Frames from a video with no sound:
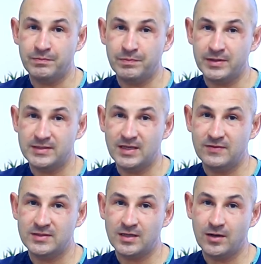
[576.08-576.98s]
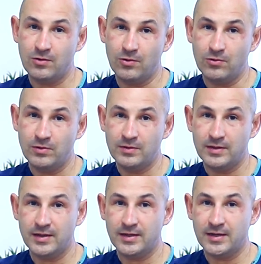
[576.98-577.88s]
Please give us a call,
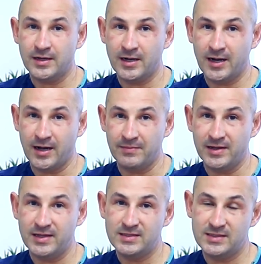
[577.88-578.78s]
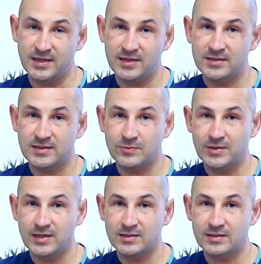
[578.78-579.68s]
come in and see us, and we
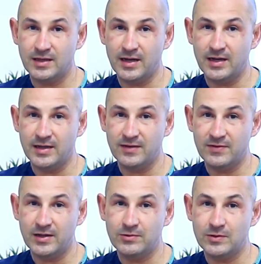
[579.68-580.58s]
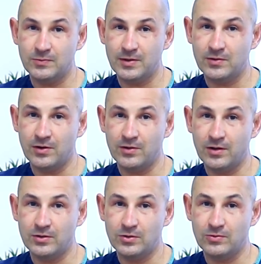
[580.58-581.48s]
can evaluate whether or
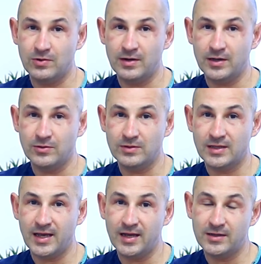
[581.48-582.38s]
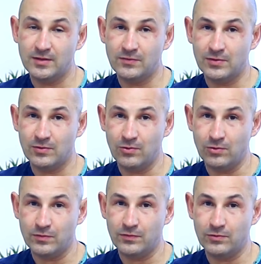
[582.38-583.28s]
not you are a good candidate for the
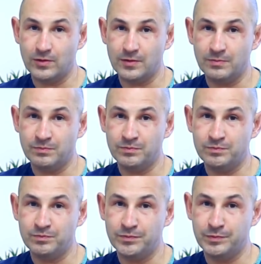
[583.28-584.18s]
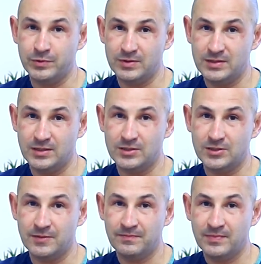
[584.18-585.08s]
Noland 4
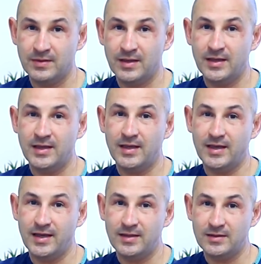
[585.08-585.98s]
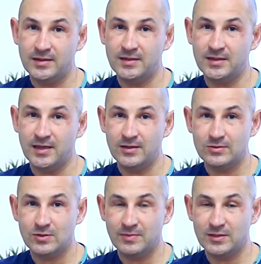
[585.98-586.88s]
procedure. Again, thank you
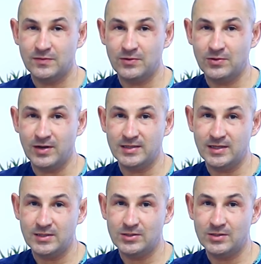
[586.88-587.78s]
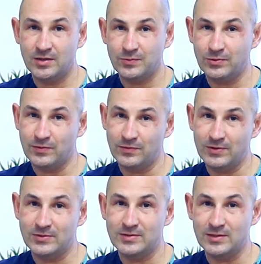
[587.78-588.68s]
so much for your attention, and we look
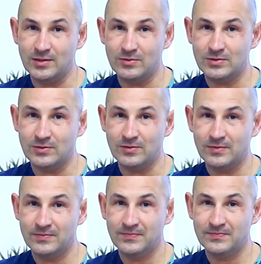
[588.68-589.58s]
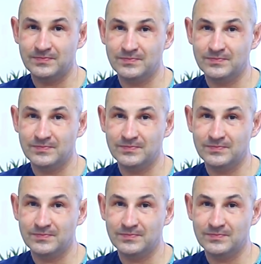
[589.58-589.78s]
forward to seeing you soon.